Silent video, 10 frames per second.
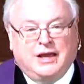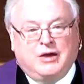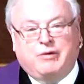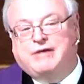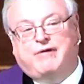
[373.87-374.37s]

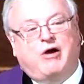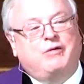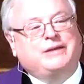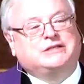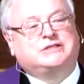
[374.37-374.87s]
We have
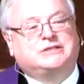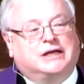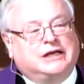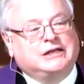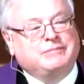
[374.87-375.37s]
all been
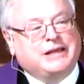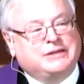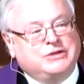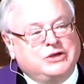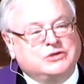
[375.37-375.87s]
stunned by the
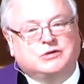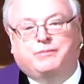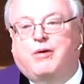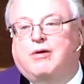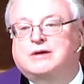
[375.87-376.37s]
news
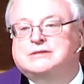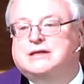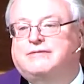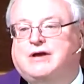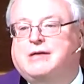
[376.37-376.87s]
reports
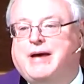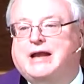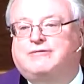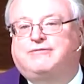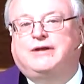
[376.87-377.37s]
that have come
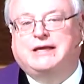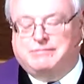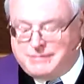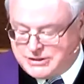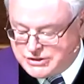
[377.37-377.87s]
out of Flint,
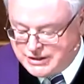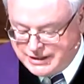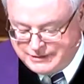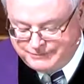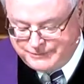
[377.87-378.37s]

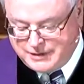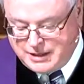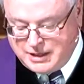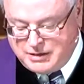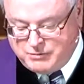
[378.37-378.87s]
Michigan,
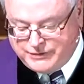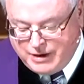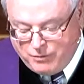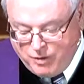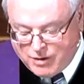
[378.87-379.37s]
with
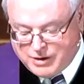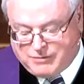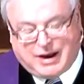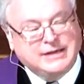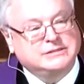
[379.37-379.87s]
their water
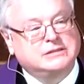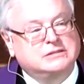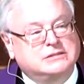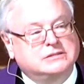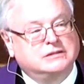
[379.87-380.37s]

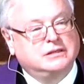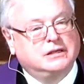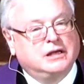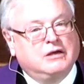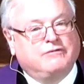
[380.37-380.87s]
crisis.
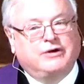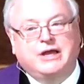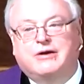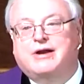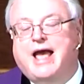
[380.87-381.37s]
For a
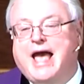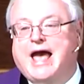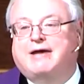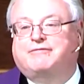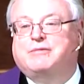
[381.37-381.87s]
year and a
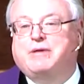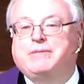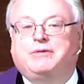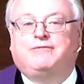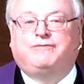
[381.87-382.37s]
half, the
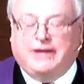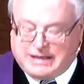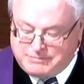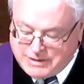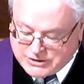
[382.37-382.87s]
people of
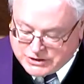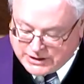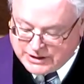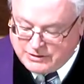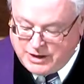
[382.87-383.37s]
Flint,
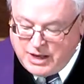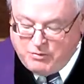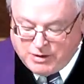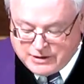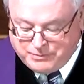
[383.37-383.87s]
Michigan,
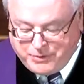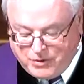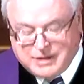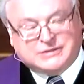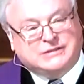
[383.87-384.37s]
one of the
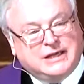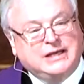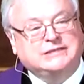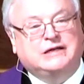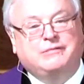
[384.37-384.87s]
poorest
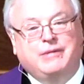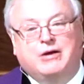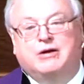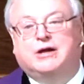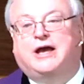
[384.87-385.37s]
cities in
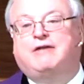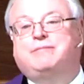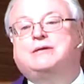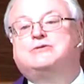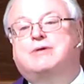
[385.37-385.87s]
America, have
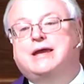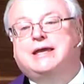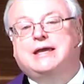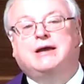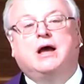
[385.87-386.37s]
been
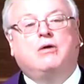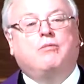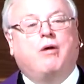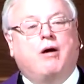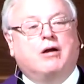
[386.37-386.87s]
drinking
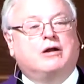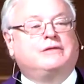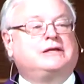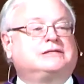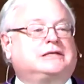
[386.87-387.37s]
water
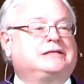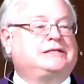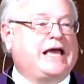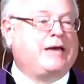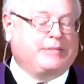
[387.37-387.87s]
that is
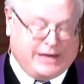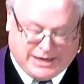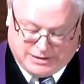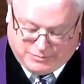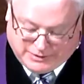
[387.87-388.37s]

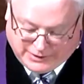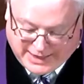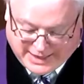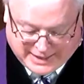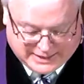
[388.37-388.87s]
contaminated with
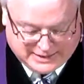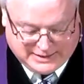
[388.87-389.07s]
lead.